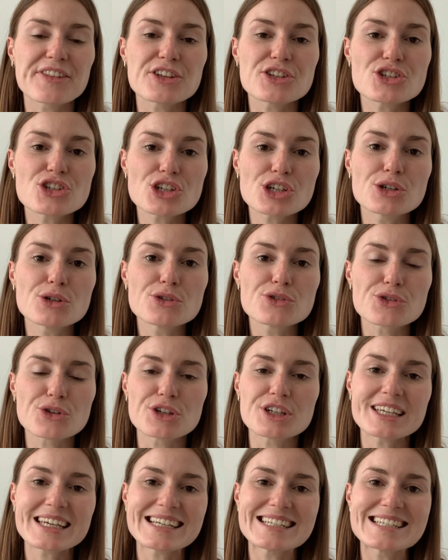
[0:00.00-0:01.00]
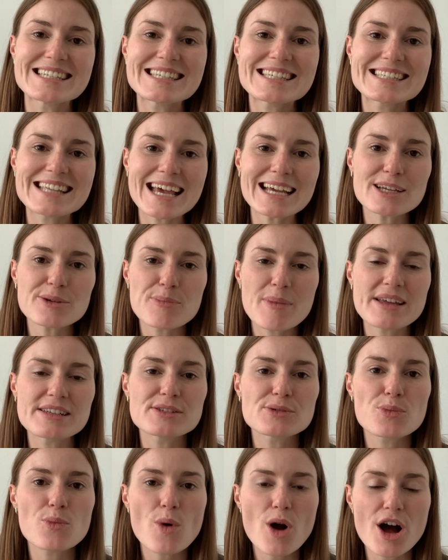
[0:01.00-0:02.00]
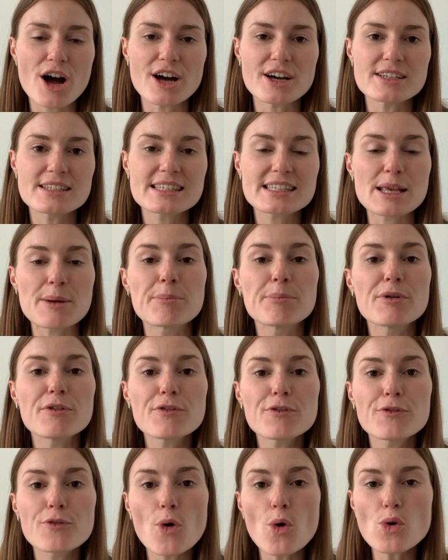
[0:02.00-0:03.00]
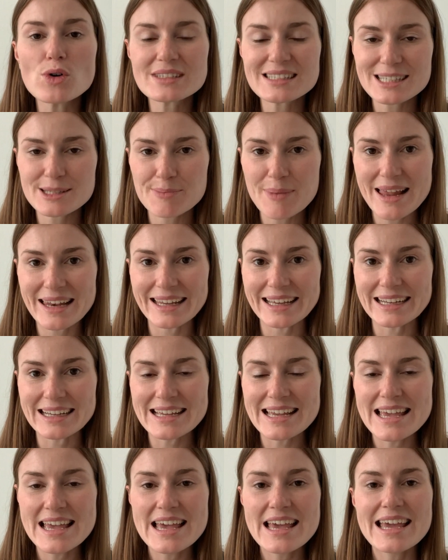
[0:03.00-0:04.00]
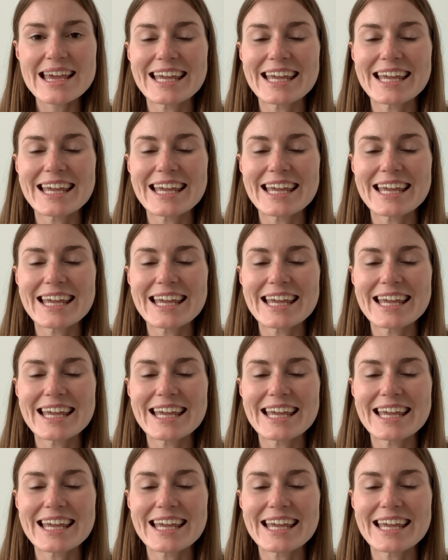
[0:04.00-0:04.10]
the children can segment words before spelling